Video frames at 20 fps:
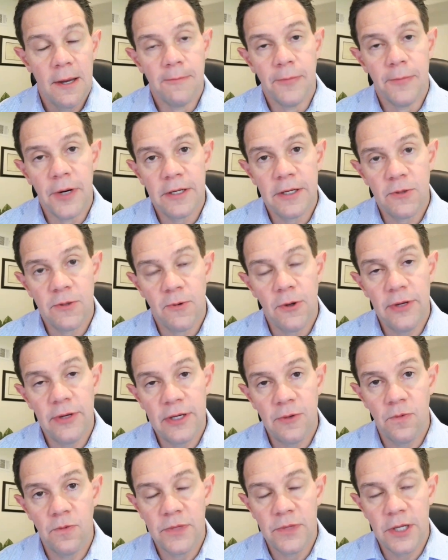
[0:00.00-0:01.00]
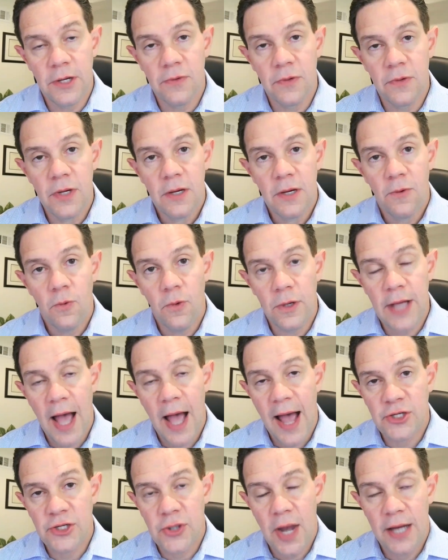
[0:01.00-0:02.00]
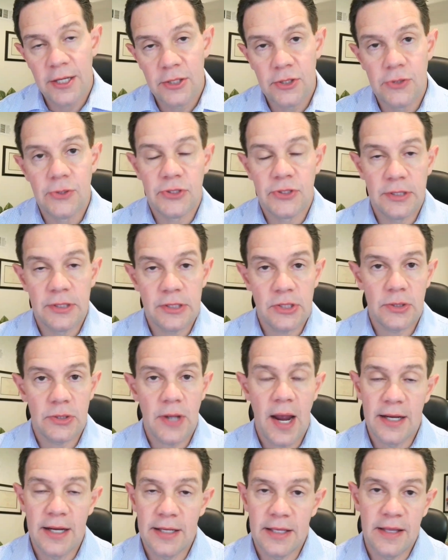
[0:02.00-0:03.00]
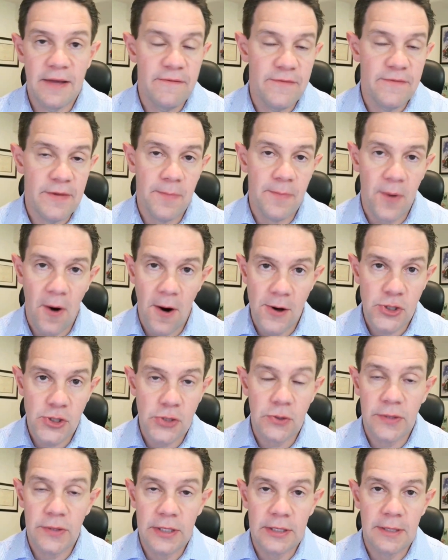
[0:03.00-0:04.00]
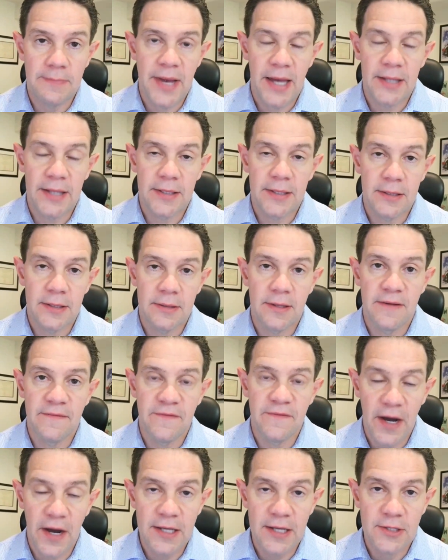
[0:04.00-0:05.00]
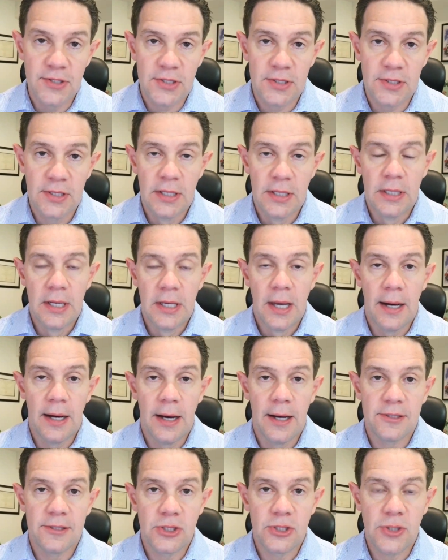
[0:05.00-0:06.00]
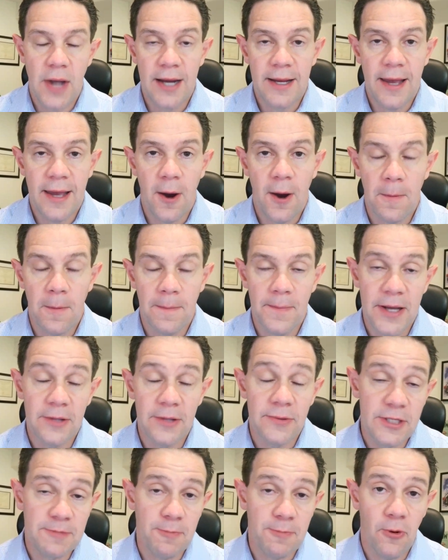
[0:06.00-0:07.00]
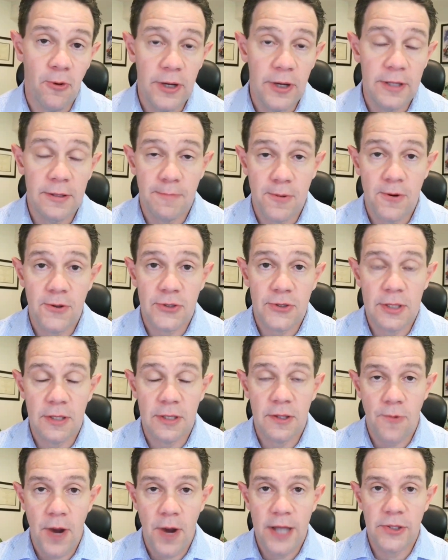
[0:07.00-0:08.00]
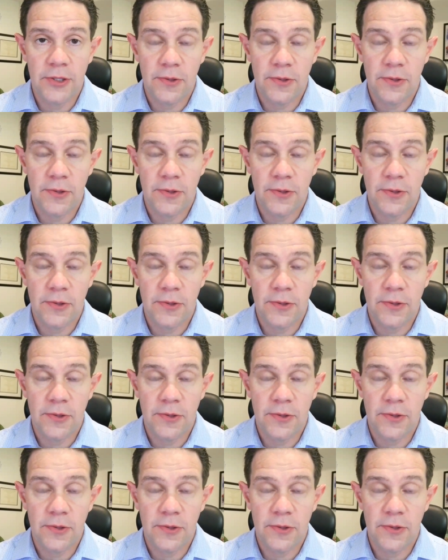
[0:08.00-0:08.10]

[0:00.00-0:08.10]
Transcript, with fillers: but it really you know what I try to do is just try to give impartial, independent advice uh, to try to help at least point the person in the right